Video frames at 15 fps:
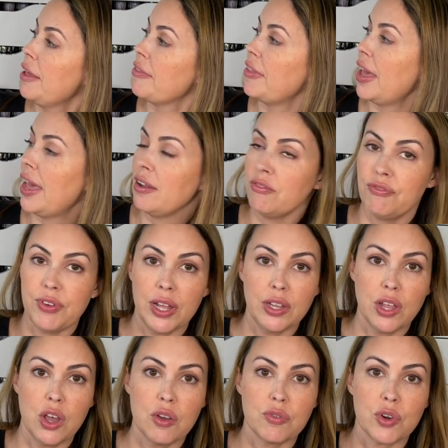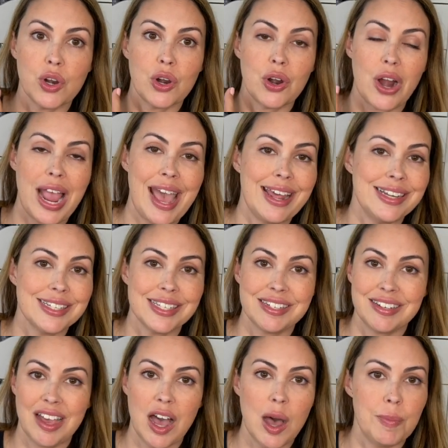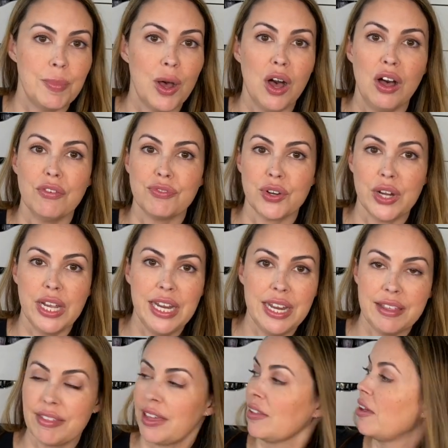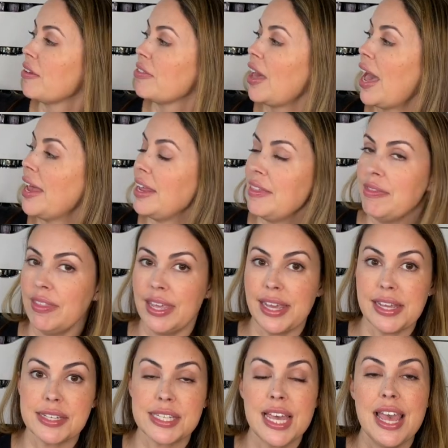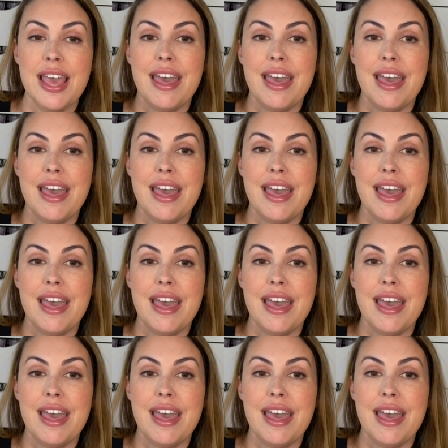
that fell over or had its top off or anything like that in these.